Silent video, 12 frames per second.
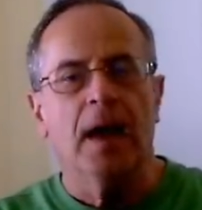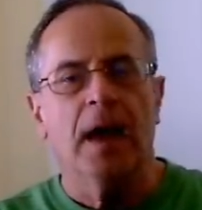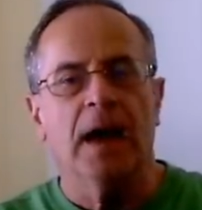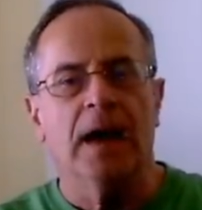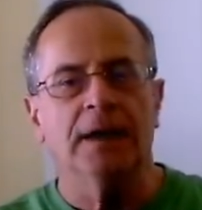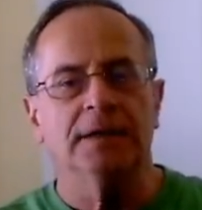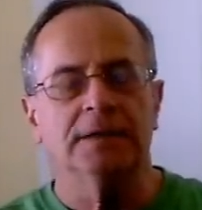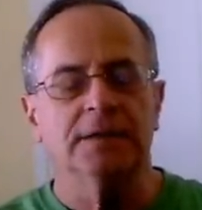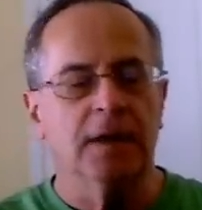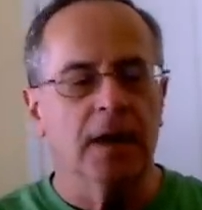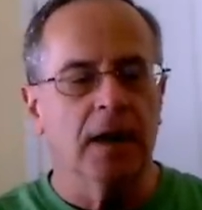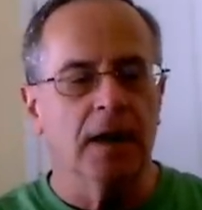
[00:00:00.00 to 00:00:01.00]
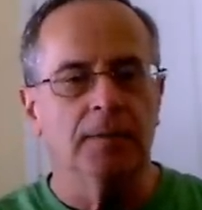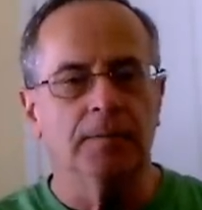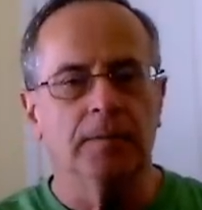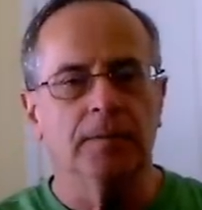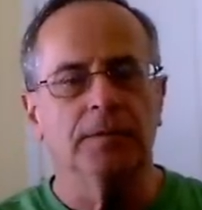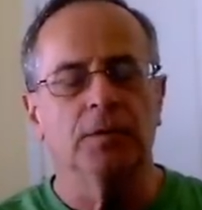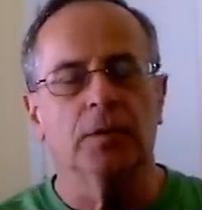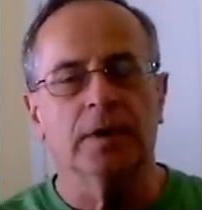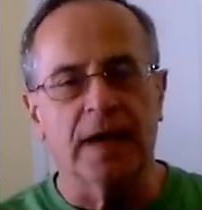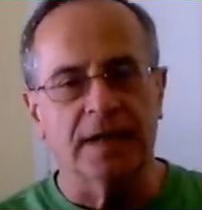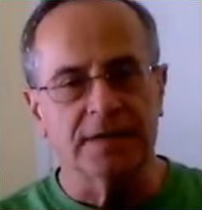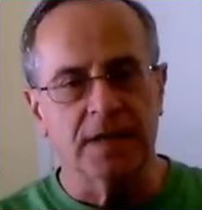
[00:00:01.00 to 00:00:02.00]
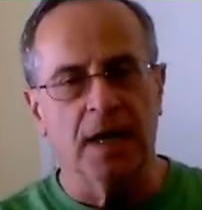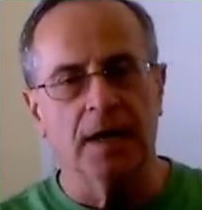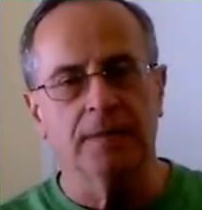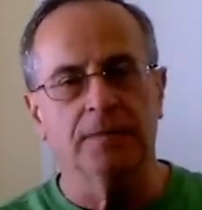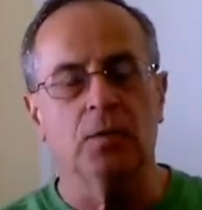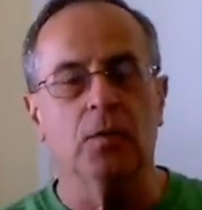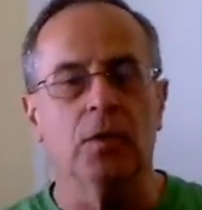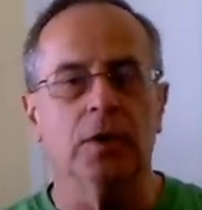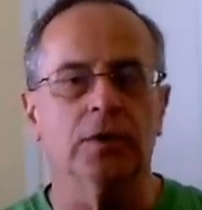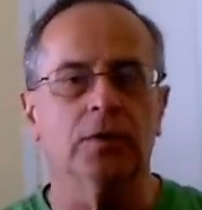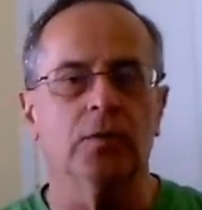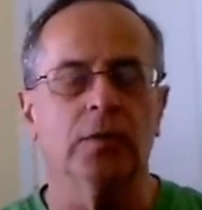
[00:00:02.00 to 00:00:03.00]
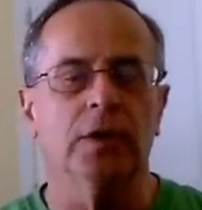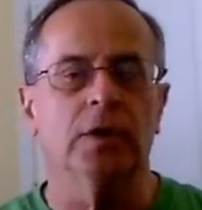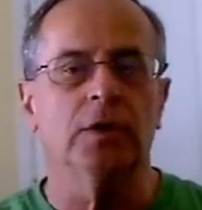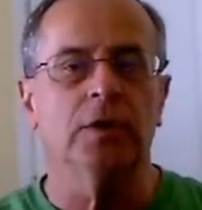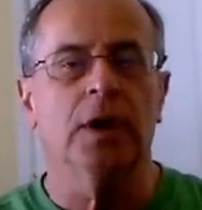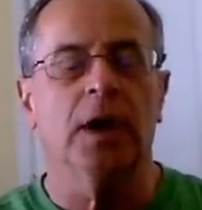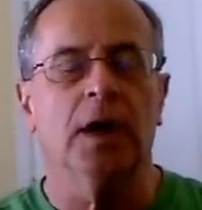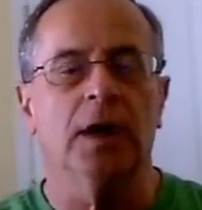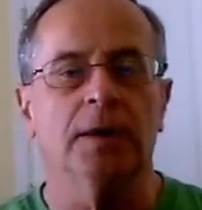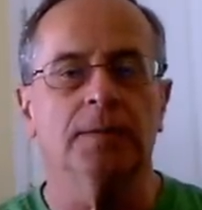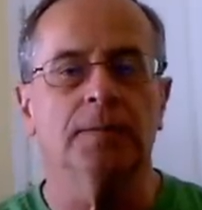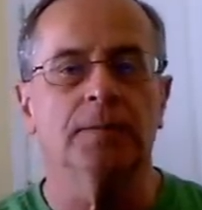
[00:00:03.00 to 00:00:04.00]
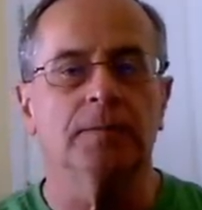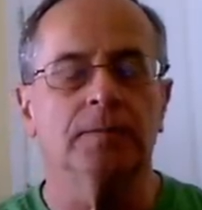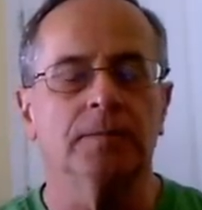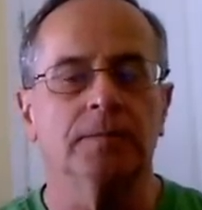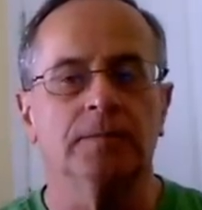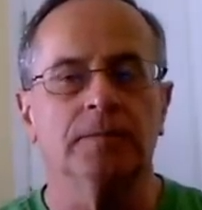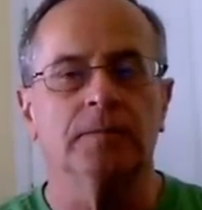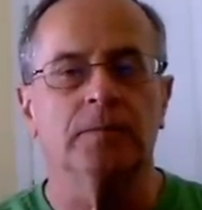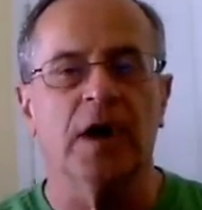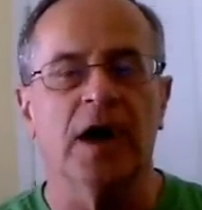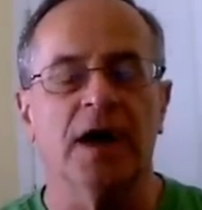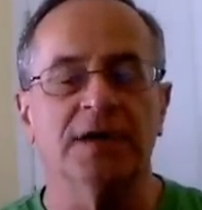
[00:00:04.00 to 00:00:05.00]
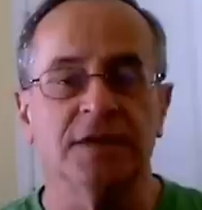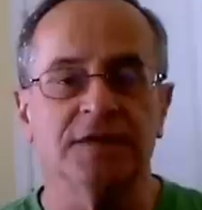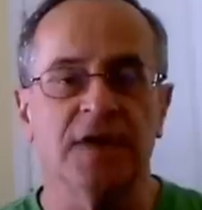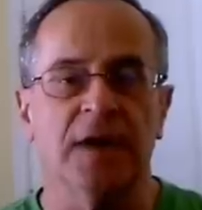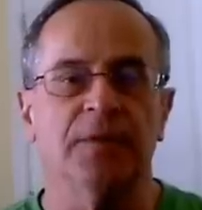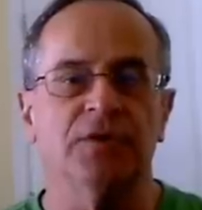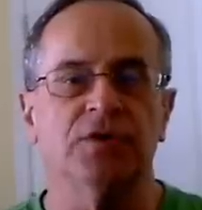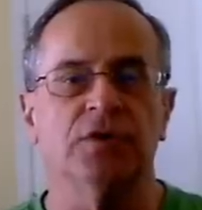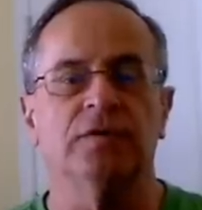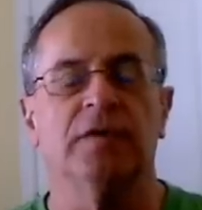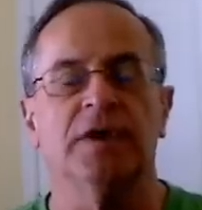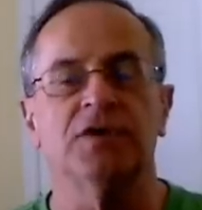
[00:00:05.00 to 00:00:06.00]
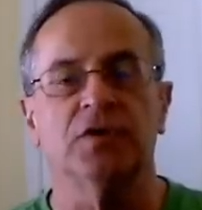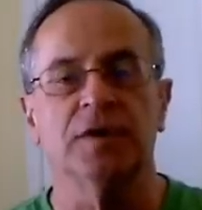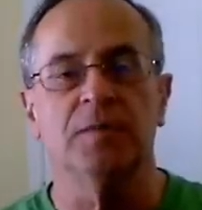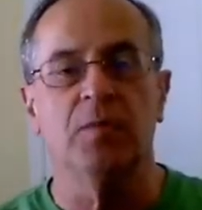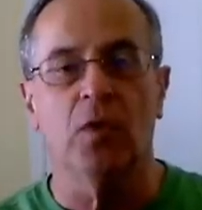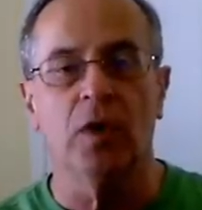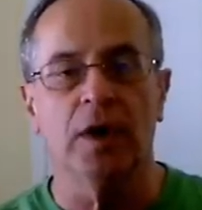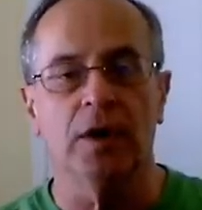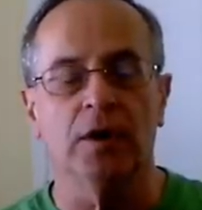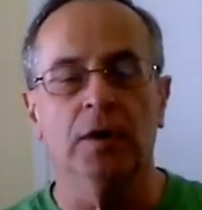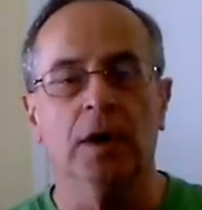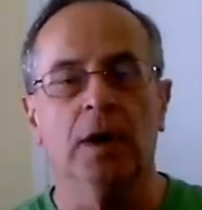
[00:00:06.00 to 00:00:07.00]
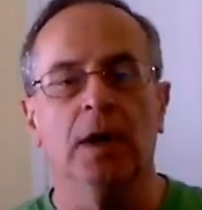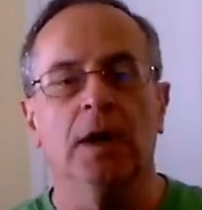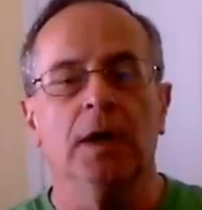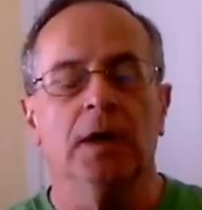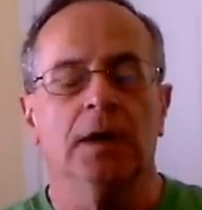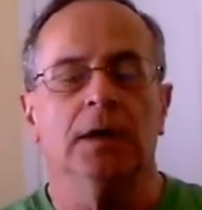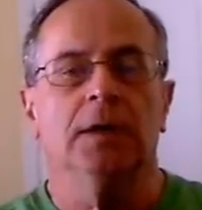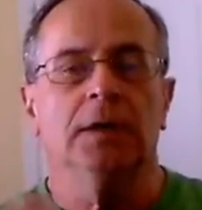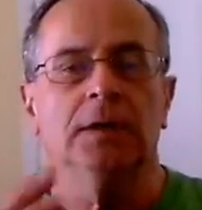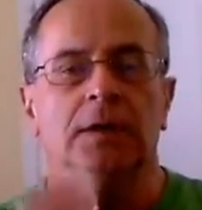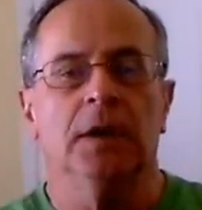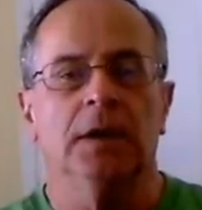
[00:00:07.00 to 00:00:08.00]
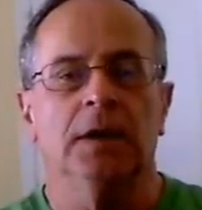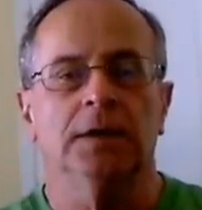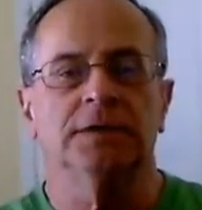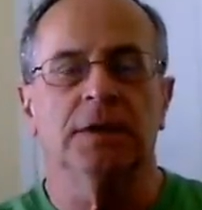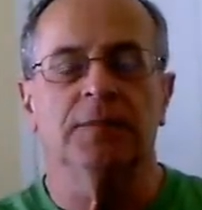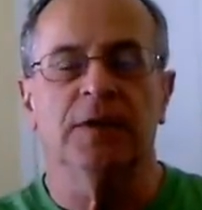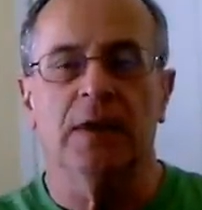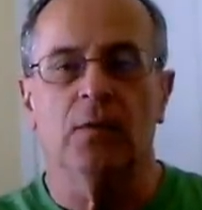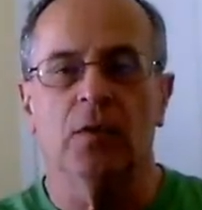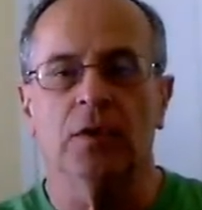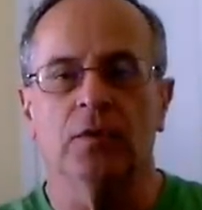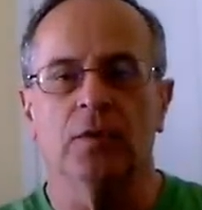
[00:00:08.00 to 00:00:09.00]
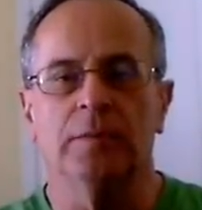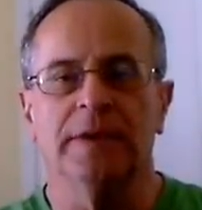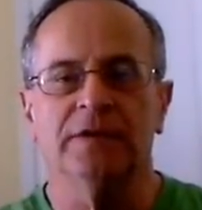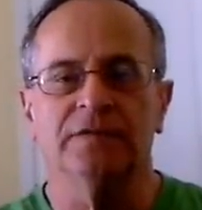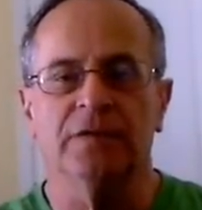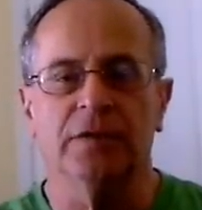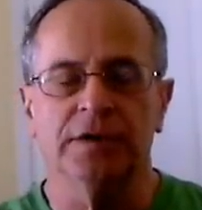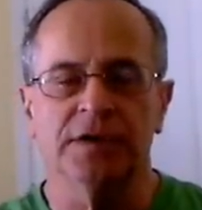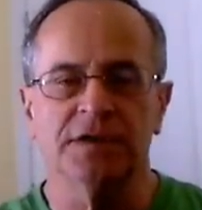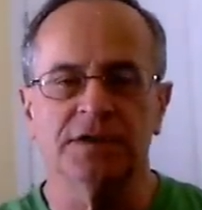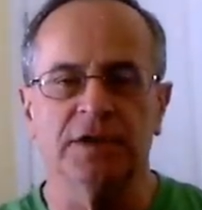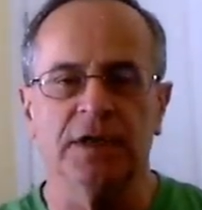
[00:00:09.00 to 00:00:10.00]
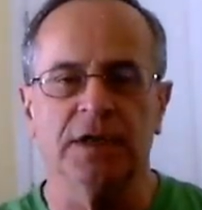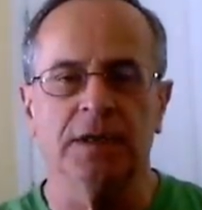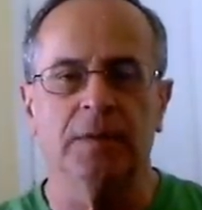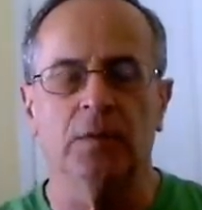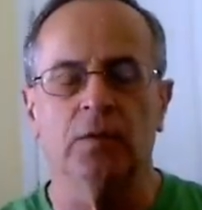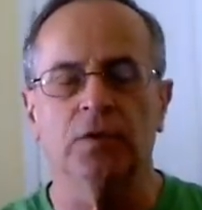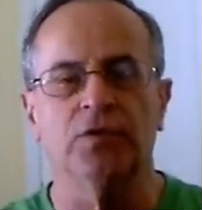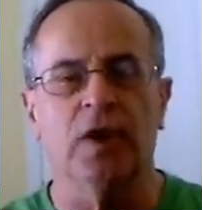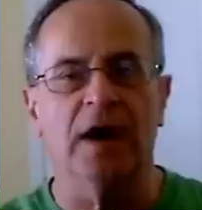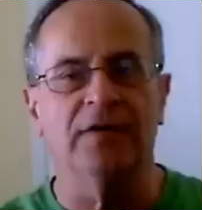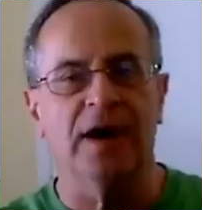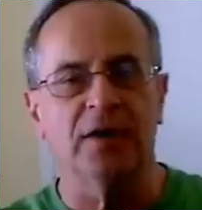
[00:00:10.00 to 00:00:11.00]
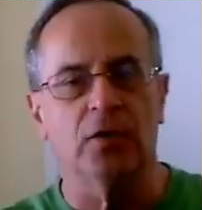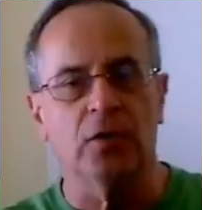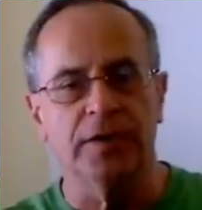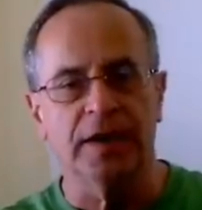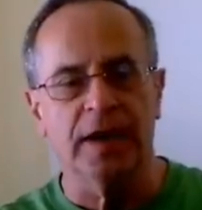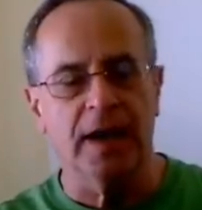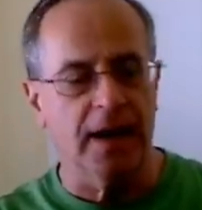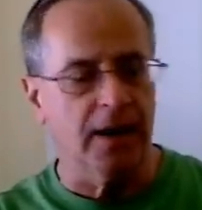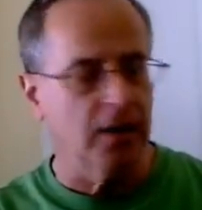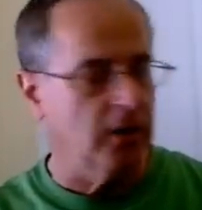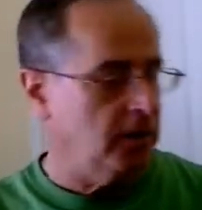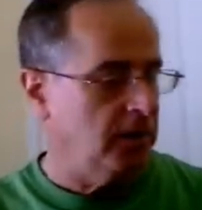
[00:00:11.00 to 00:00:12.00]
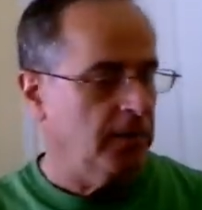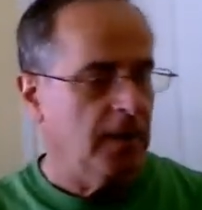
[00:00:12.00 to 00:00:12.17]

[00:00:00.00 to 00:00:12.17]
And um, during that time, the water will um, rise in temperature, eventually boil. Uh, some of that water will be converted to steam. It will drive out all the air.